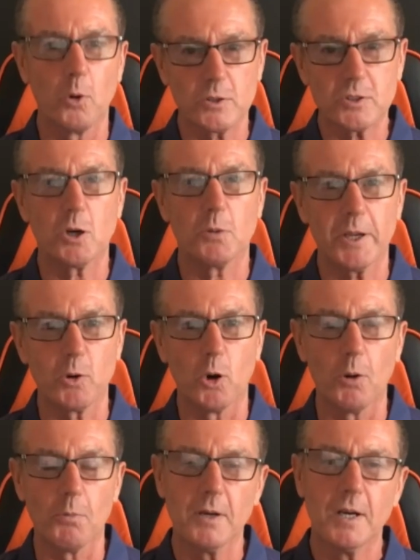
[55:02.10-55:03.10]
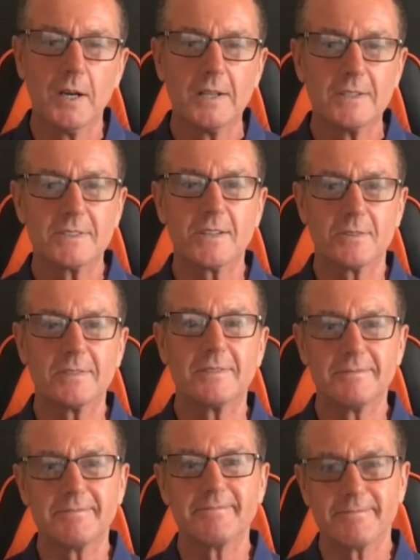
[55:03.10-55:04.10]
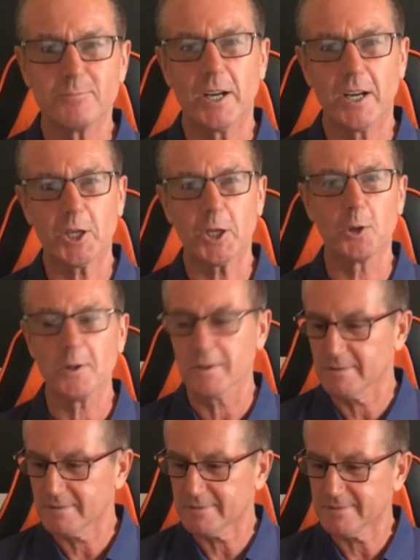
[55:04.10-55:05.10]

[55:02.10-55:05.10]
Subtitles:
football norm, to ridicule,